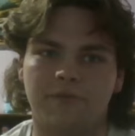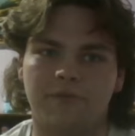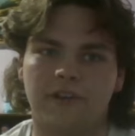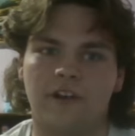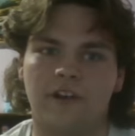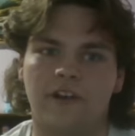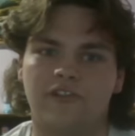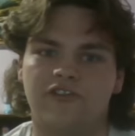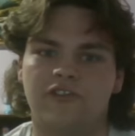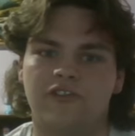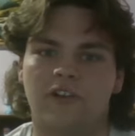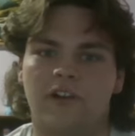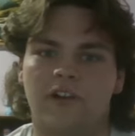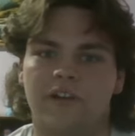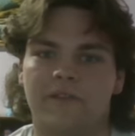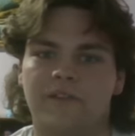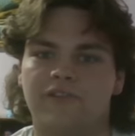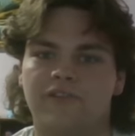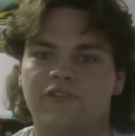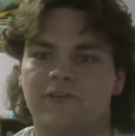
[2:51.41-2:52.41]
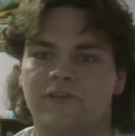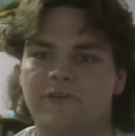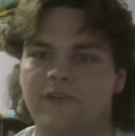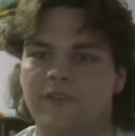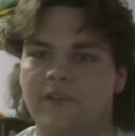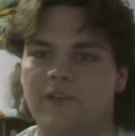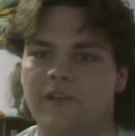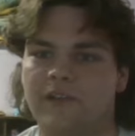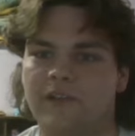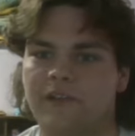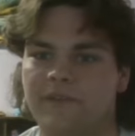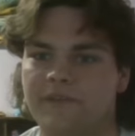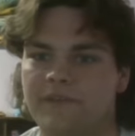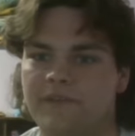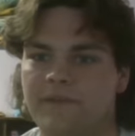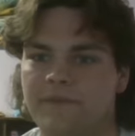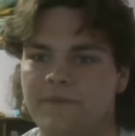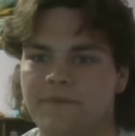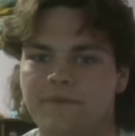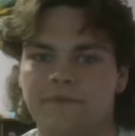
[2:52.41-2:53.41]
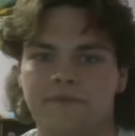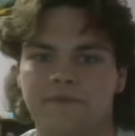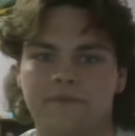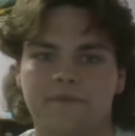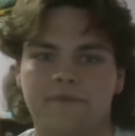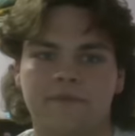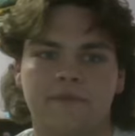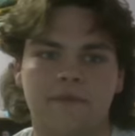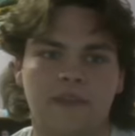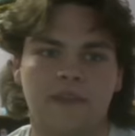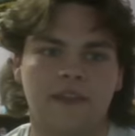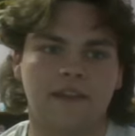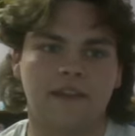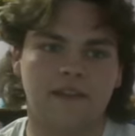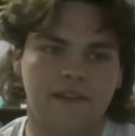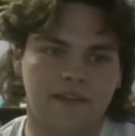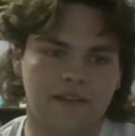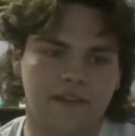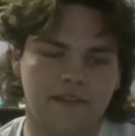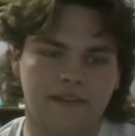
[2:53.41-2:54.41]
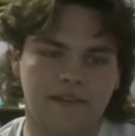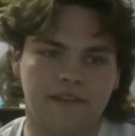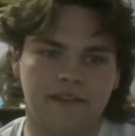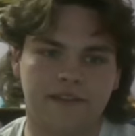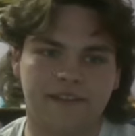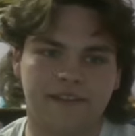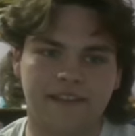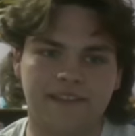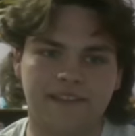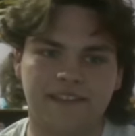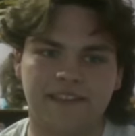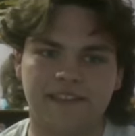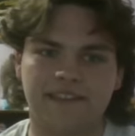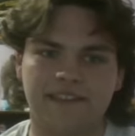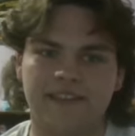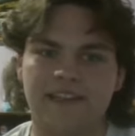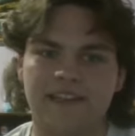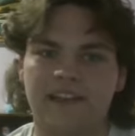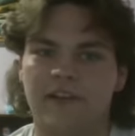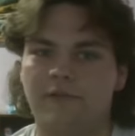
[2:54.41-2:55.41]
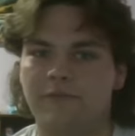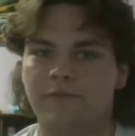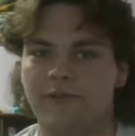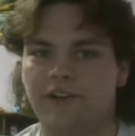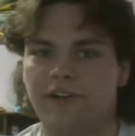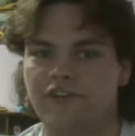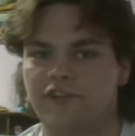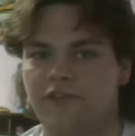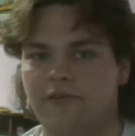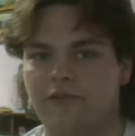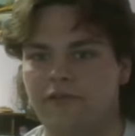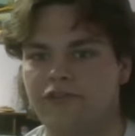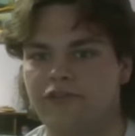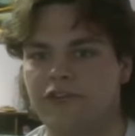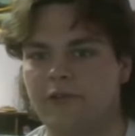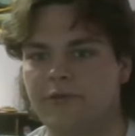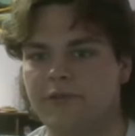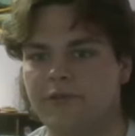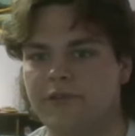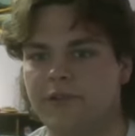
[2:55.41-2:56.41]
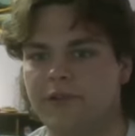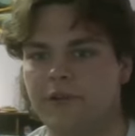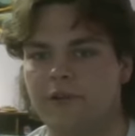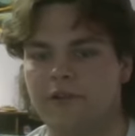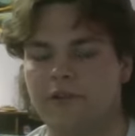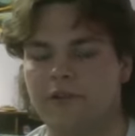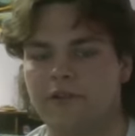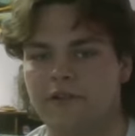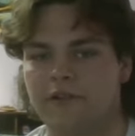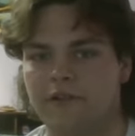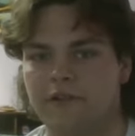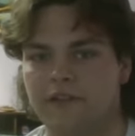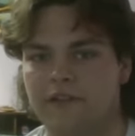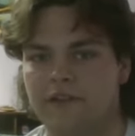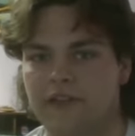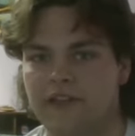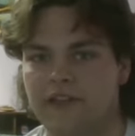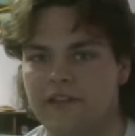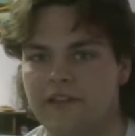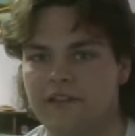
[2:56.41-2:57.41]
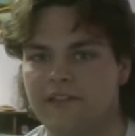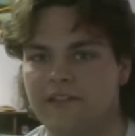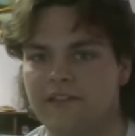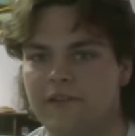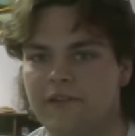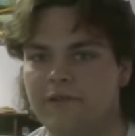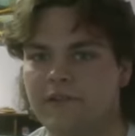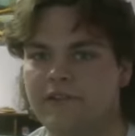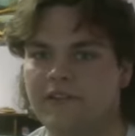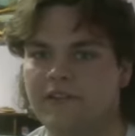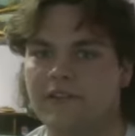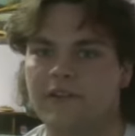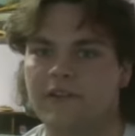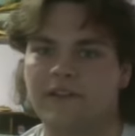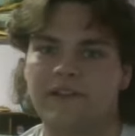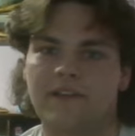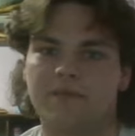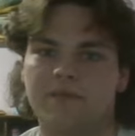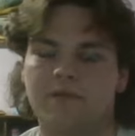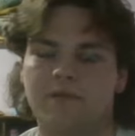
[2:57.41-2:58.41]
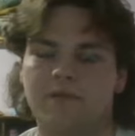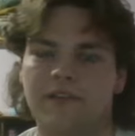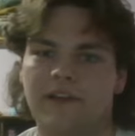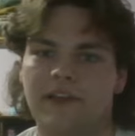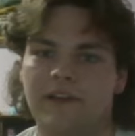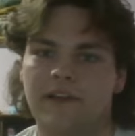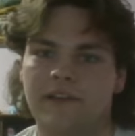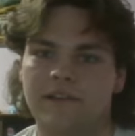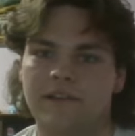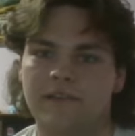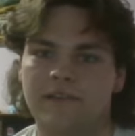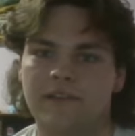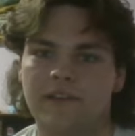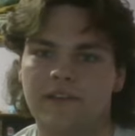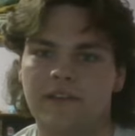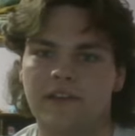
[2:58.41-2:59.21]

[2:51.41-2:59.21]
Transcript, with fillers: we got Jonathan Joestar next. Jonathan? This is the original Joestar in the series, at least protagonist.